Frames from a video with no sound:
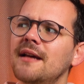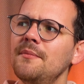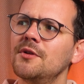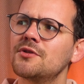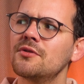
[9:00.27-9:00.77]

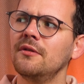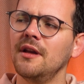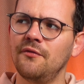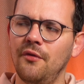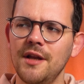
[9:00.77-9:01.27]
I'm not sure.
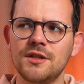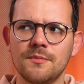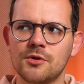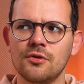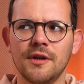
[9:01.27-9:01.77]
In French,
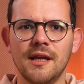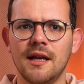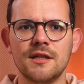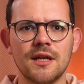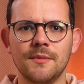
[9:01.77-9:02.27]
I'm sure. In
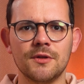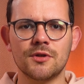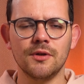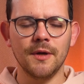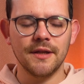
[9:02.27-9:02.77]
English, I'm not
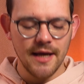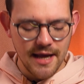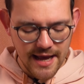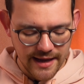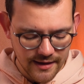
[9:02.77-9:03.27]
sure. But
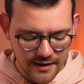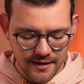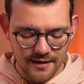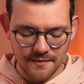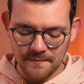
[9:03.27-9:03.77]
hey,
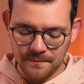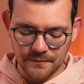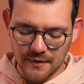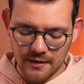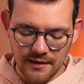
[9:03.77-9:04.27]

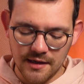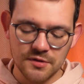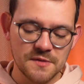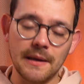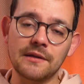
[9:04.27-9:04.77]

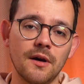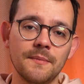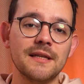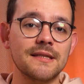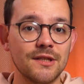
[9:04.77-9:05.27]
Liquid
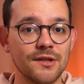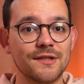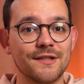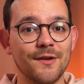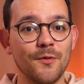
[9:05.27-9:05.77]
Spectrum is
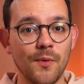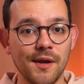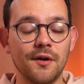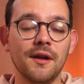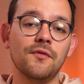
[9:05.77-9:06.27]
just a
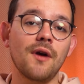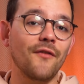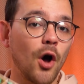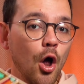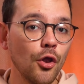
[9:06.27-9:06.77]
winner. If you
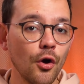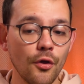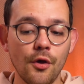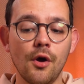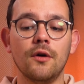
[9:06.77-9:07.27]
have
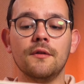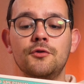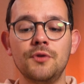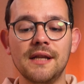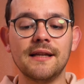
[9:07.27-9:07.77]
another
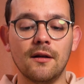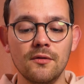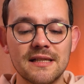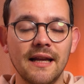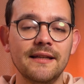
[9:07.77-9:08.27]
trick that
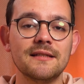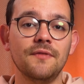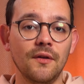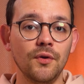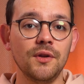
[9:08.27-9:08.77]
looks like this,
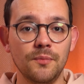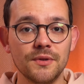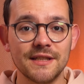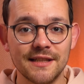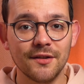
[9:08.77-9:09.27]
feel free to
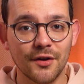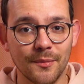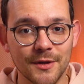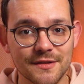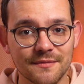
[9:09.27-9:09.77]
put it in the
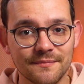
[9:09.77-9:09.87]
comments.